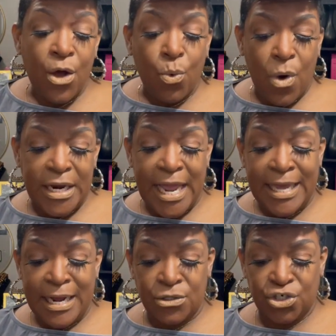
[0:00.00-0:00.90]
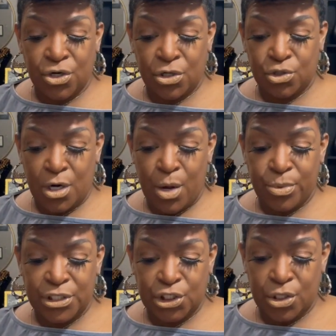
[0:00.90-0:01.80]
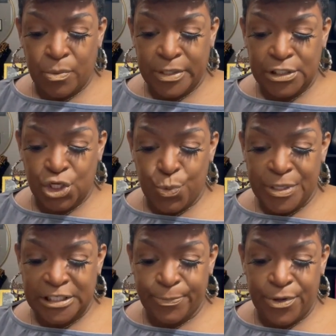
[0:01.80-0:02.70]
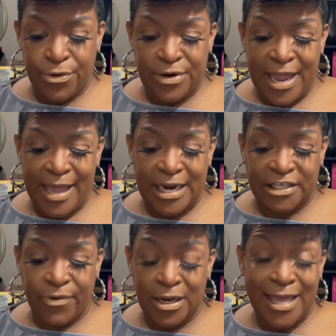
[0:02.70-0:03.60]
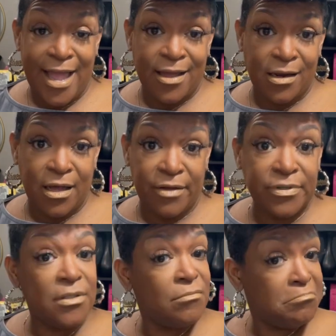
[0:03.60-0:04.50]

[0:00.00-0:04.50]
1 8-ounce sugar scrub with scooping spoon and exfoliating gloves.